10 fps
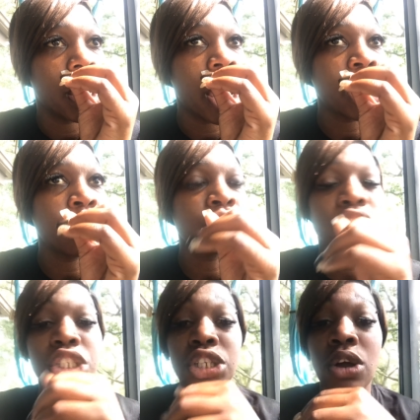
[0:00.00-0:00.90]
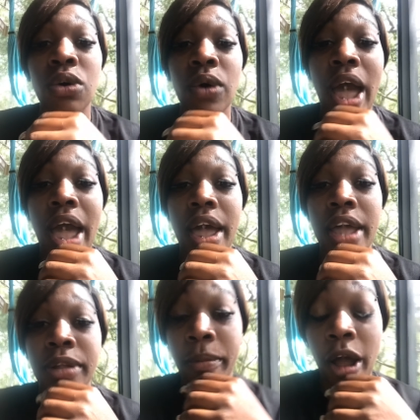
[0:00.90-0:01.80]
It usually show
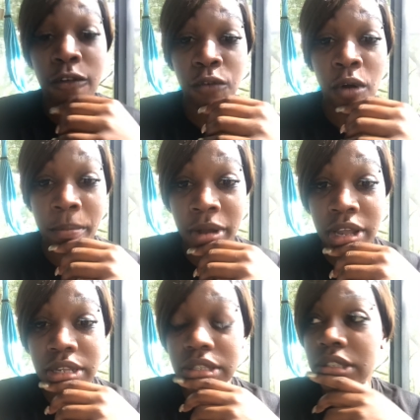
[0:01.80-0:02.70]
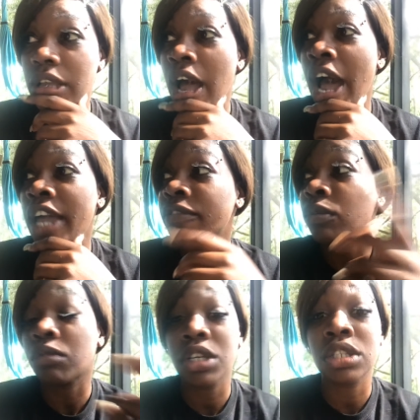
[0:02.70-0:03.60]
in about 4 months. I
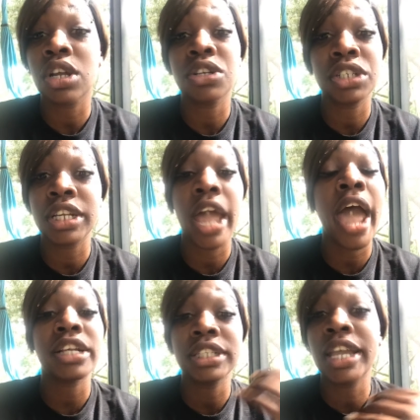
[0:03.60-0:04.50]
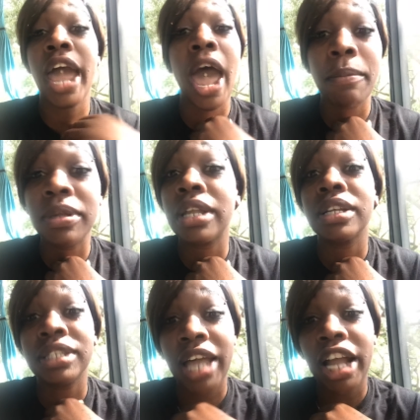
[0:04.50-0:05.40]
even researched it. Actually, it happened in
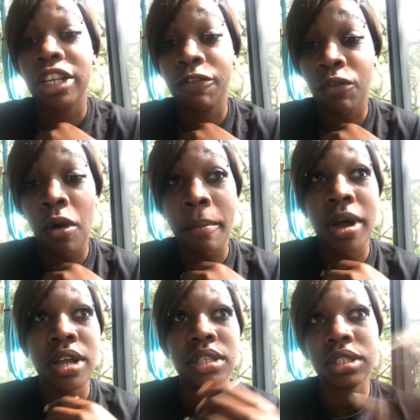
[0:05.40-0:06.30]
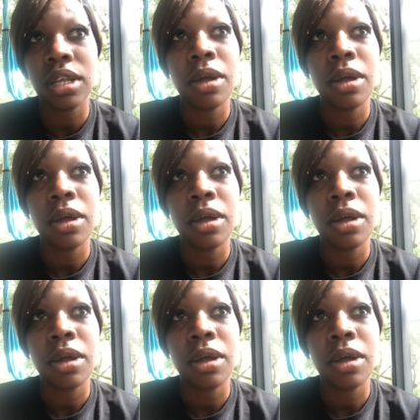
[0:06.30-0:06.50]
exactly 4 months.